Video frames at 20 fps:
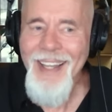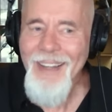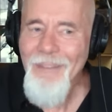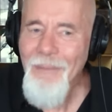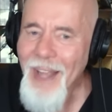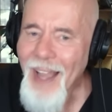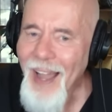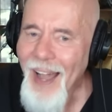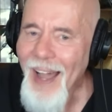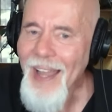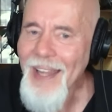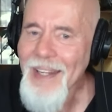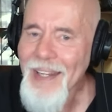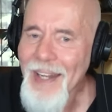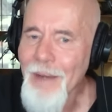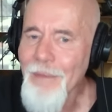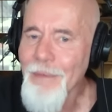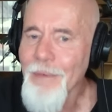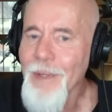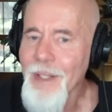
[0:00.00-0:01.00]
we hide
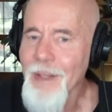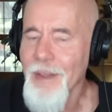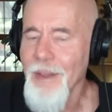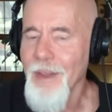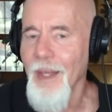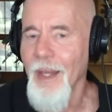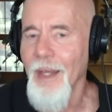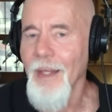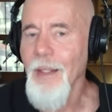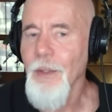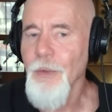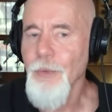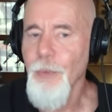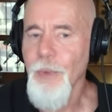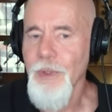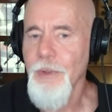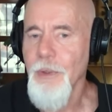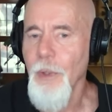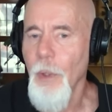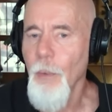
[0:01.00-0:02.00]
everything because
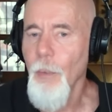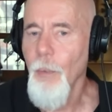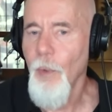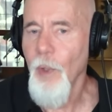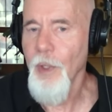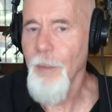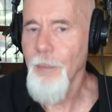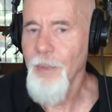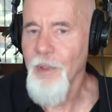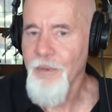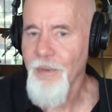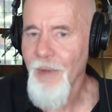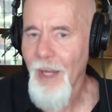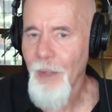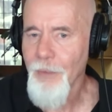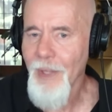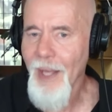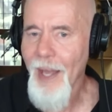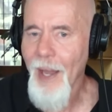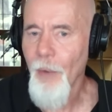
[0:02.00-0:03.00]
we don't want to be
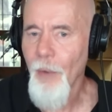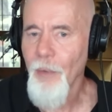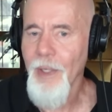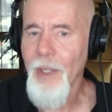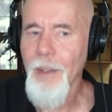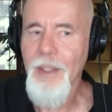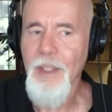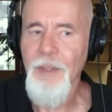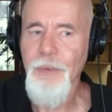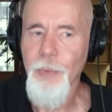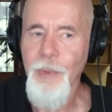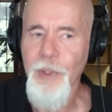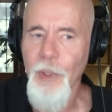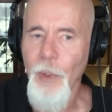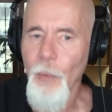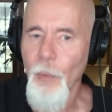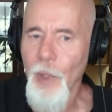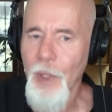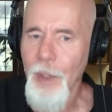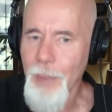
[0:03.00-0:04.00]
found out because we
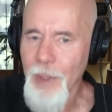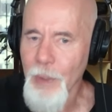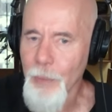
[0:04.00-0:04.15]
don't want to be